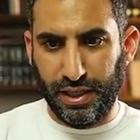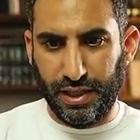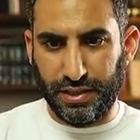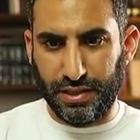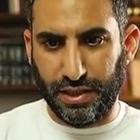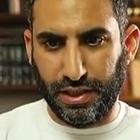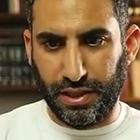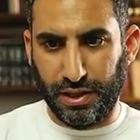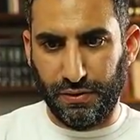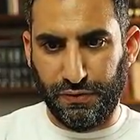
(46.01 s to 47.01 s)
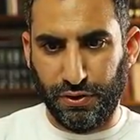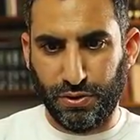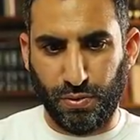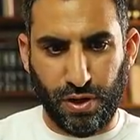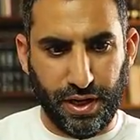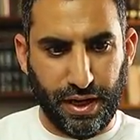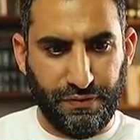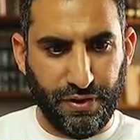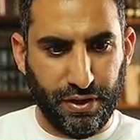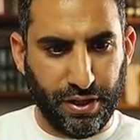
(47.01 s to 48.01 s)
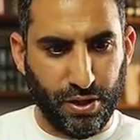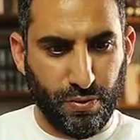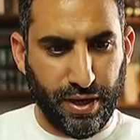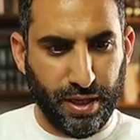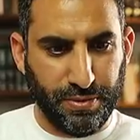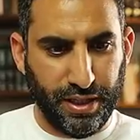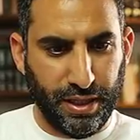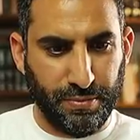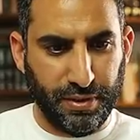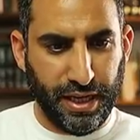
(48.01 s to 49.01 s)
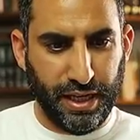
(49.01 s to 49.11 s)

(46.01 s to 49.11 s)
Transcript: It's the first one, and I figured I'd go right up to him, get